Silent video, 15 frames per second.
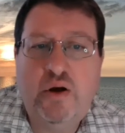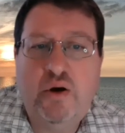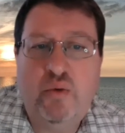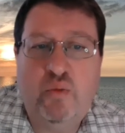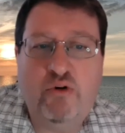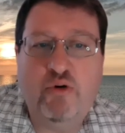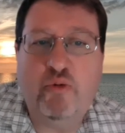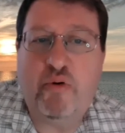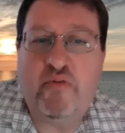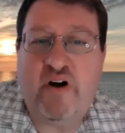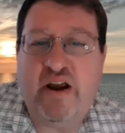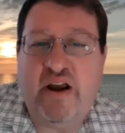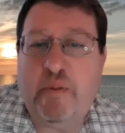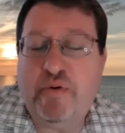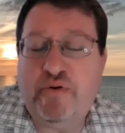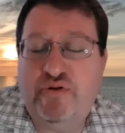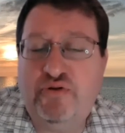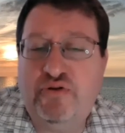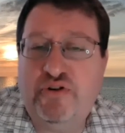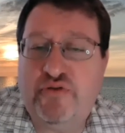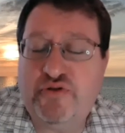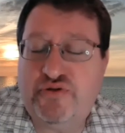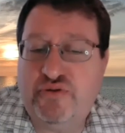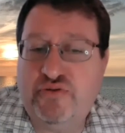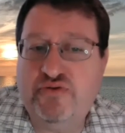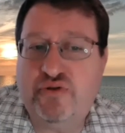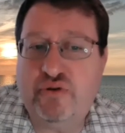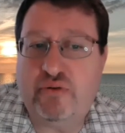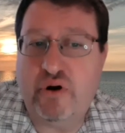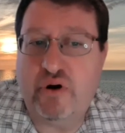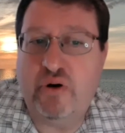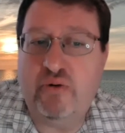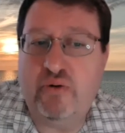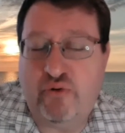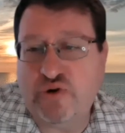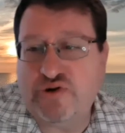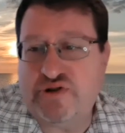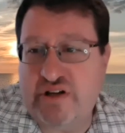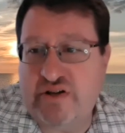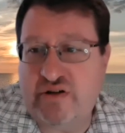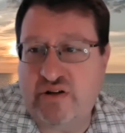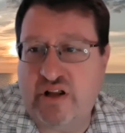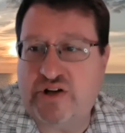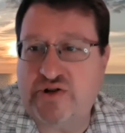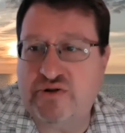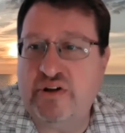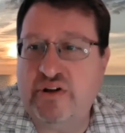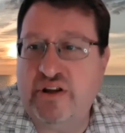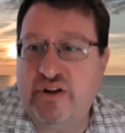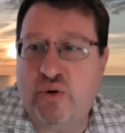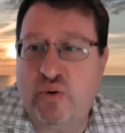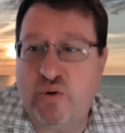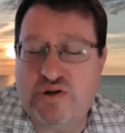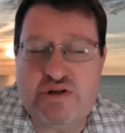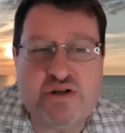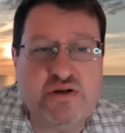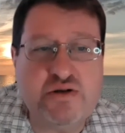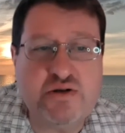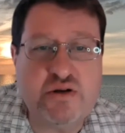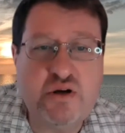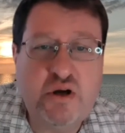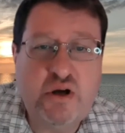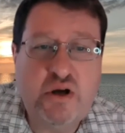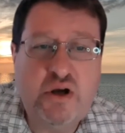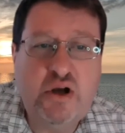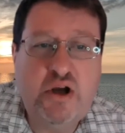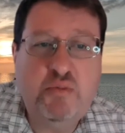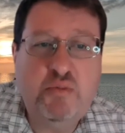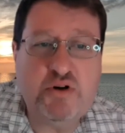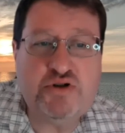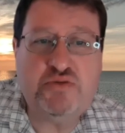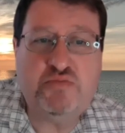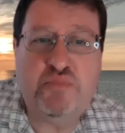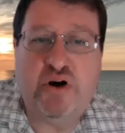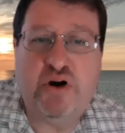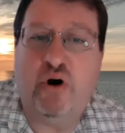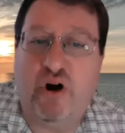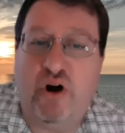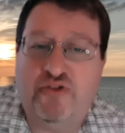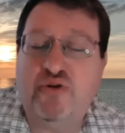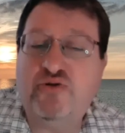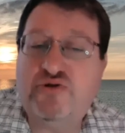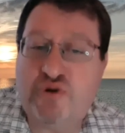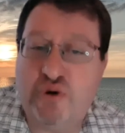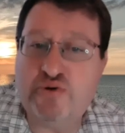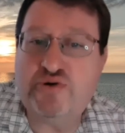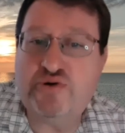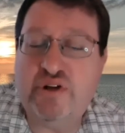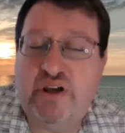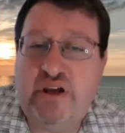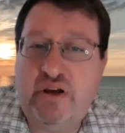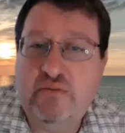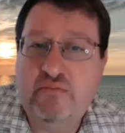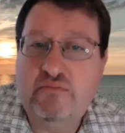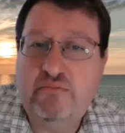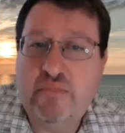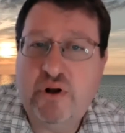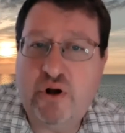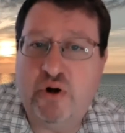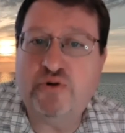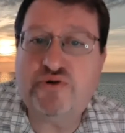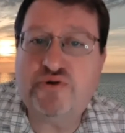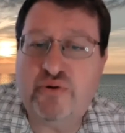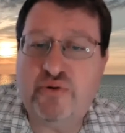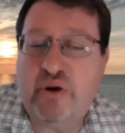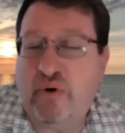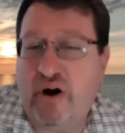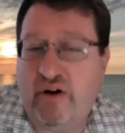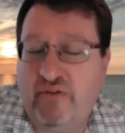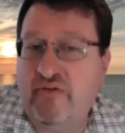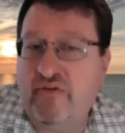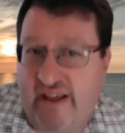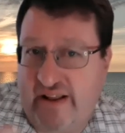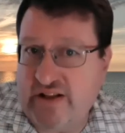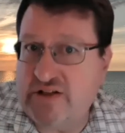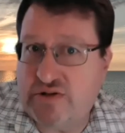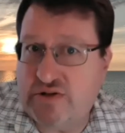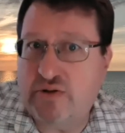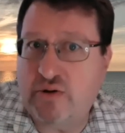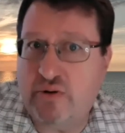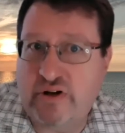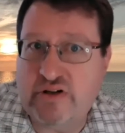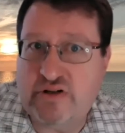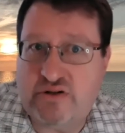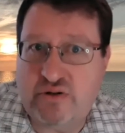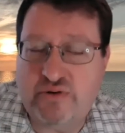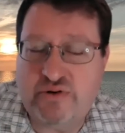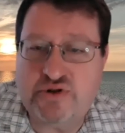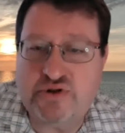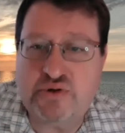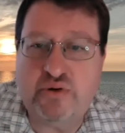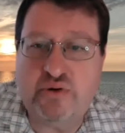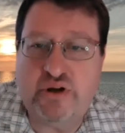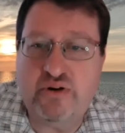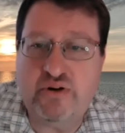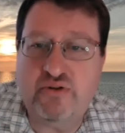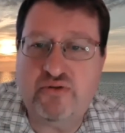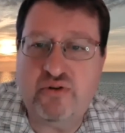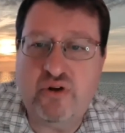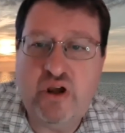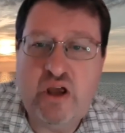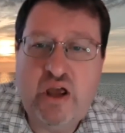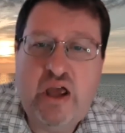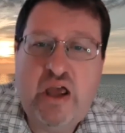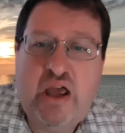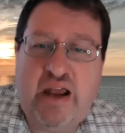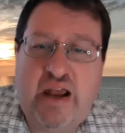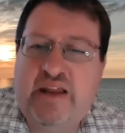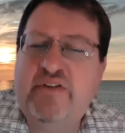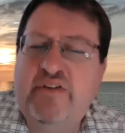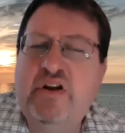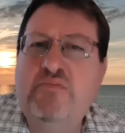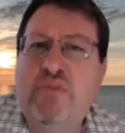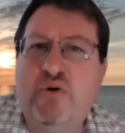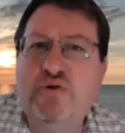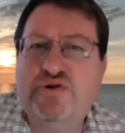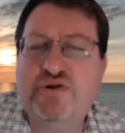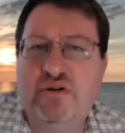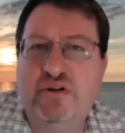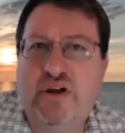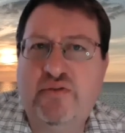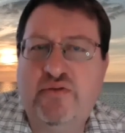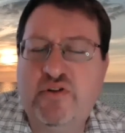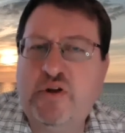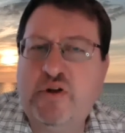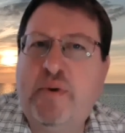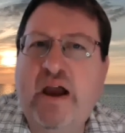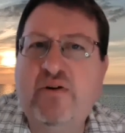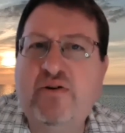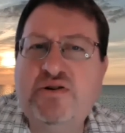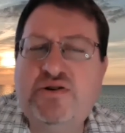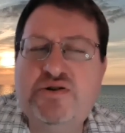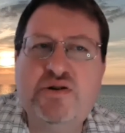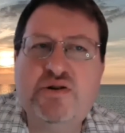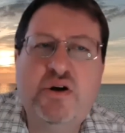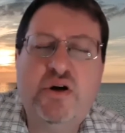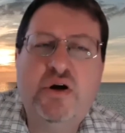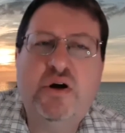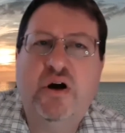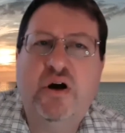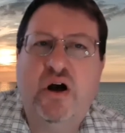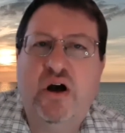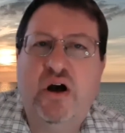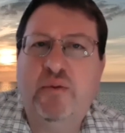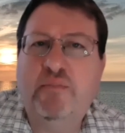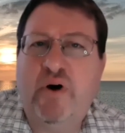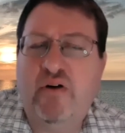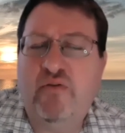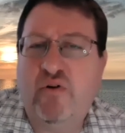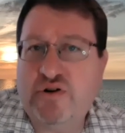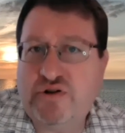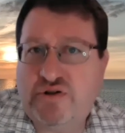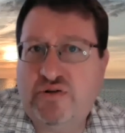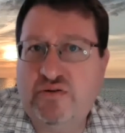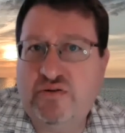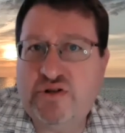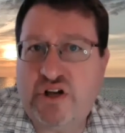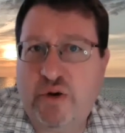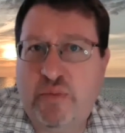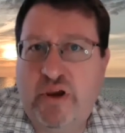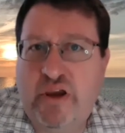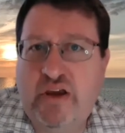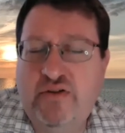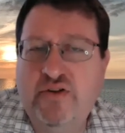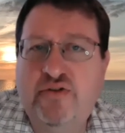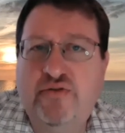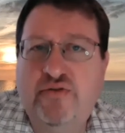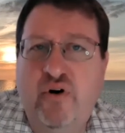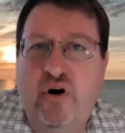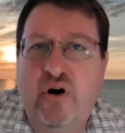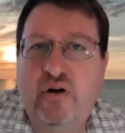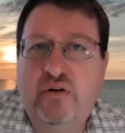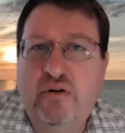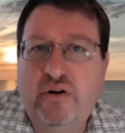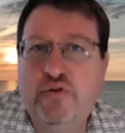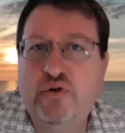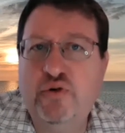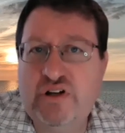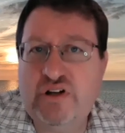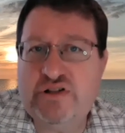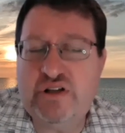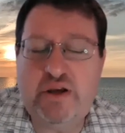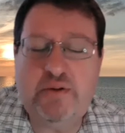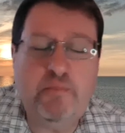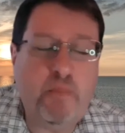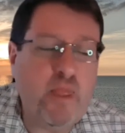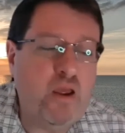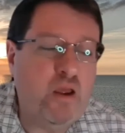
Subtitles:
We will provide opportunities for students to grow, of course, intellectually in the courses, but also socially, culturally. We'll have events during the school years, and even emotionally. For the parents of our students coming in this fall, if you're listening,